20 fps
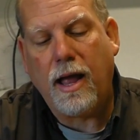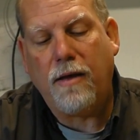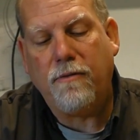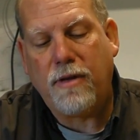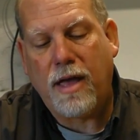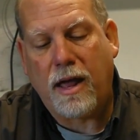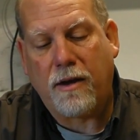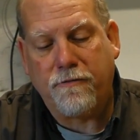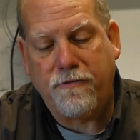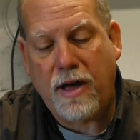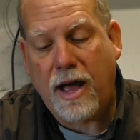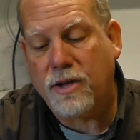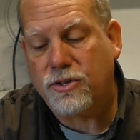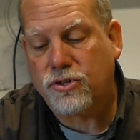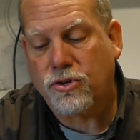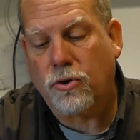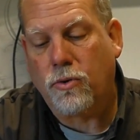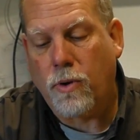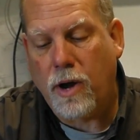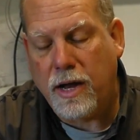at a
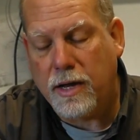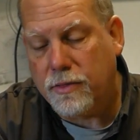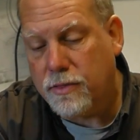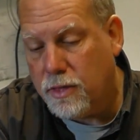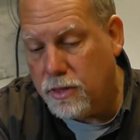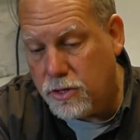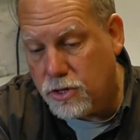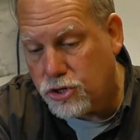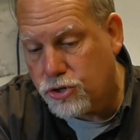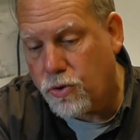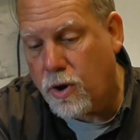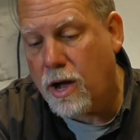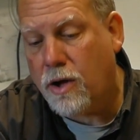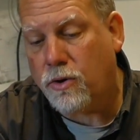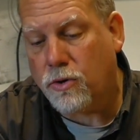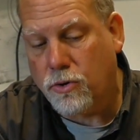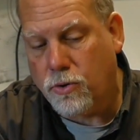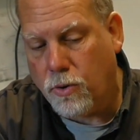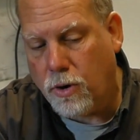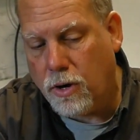faster rate than the shroud
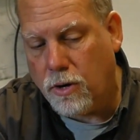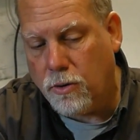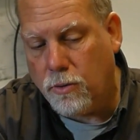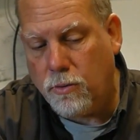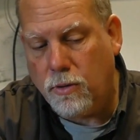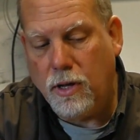will grow,